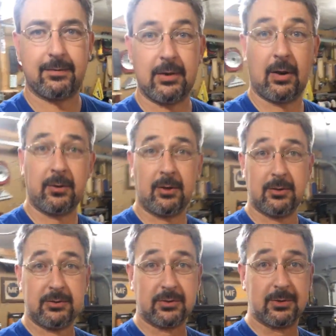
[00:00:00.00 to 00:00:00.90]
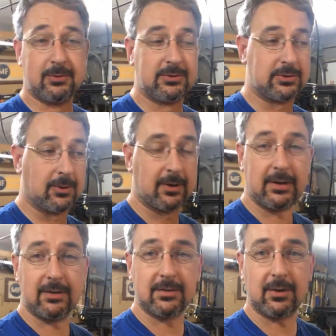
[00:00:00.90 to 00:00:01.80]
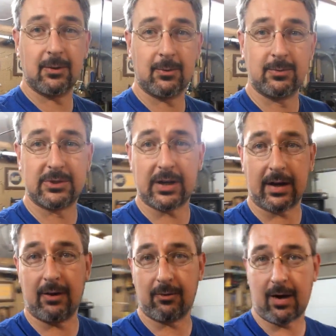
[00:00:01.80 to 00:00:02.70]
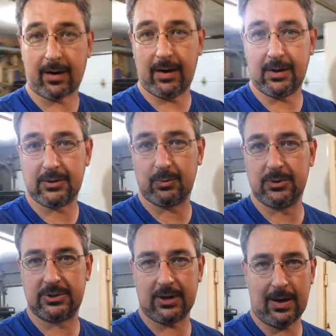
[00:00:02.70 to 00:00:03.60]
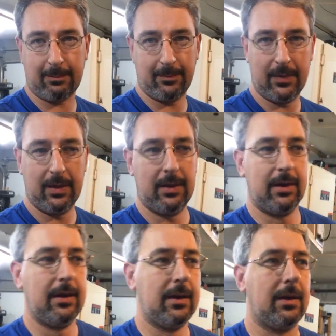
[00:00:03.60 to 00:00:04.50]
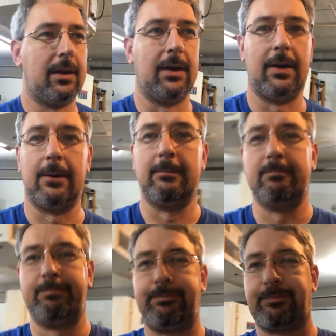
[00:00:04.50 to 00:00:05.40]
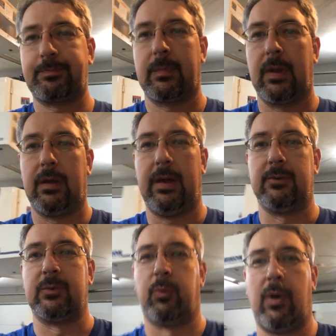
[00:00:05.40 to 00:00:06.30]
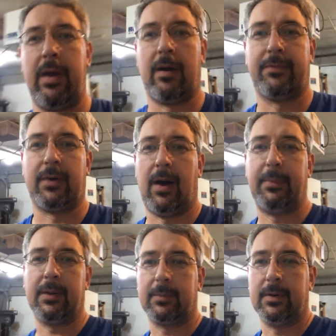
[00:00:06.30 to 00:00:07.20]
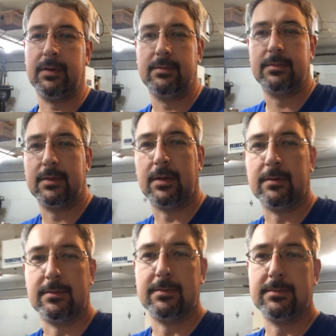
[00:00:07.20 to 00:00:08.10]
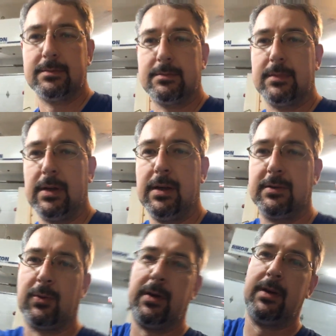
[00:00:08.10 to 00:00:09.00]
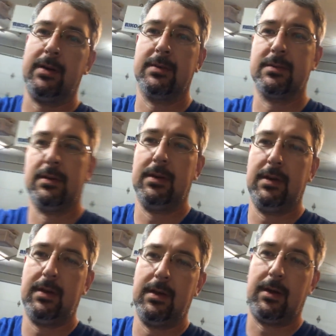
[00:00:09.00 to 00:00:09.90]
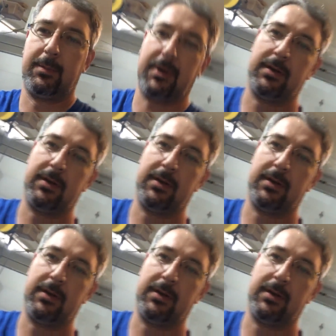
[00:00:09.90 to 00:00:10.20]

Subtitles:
you don't know who Drew Short is, go check out Rockin' H Woodshop. That was way off topic, but you know, it is what it is. I'm gonna